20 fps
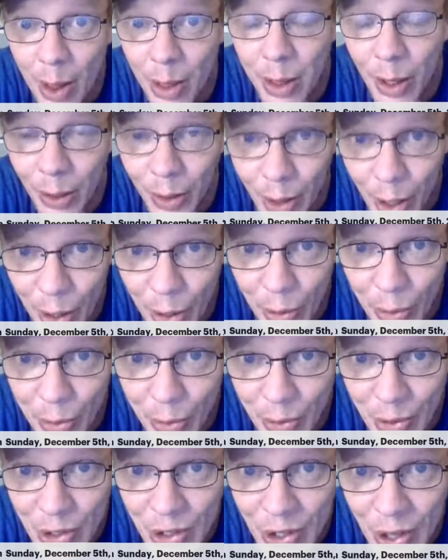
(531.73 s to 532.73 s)
the
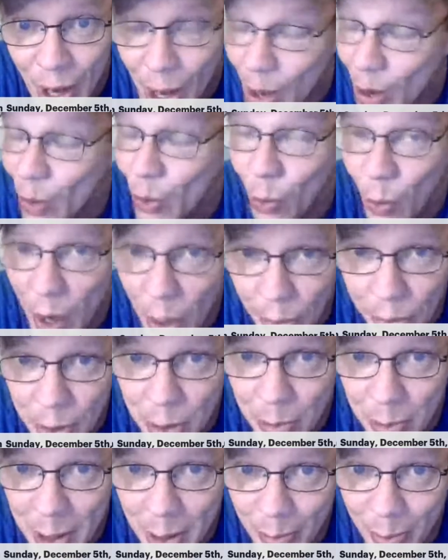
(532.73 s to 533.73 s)
loans.
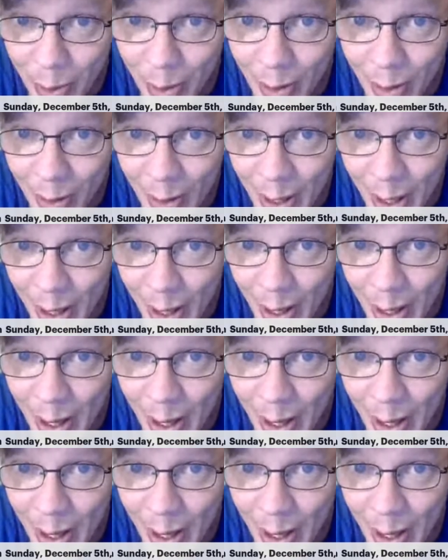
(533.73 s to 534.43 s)
Wealthy people